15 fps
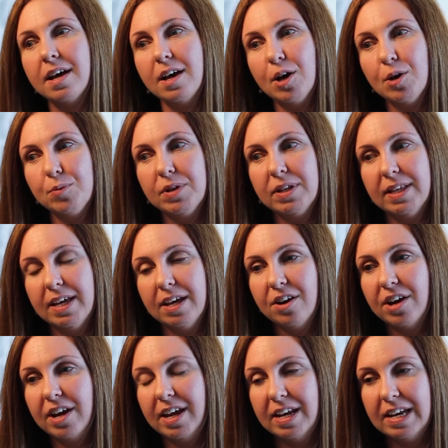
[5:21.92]
I'm
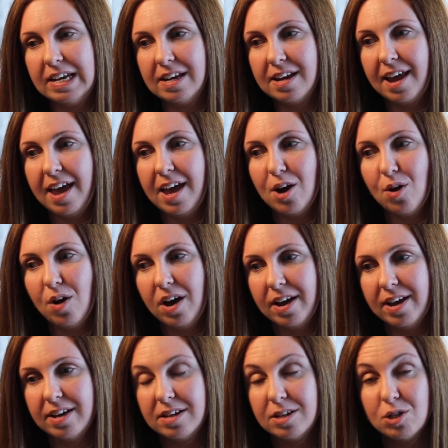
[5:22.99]
clear in how
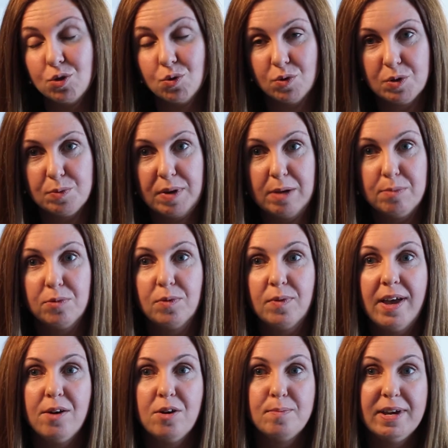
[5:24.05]
I talk to people,
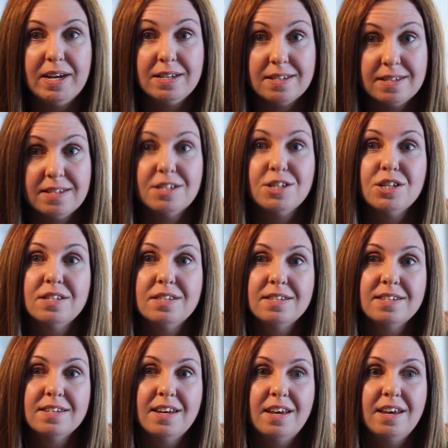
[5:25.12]
how I make
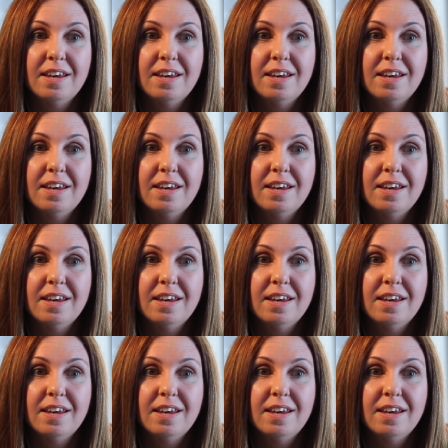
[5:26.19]
decisions.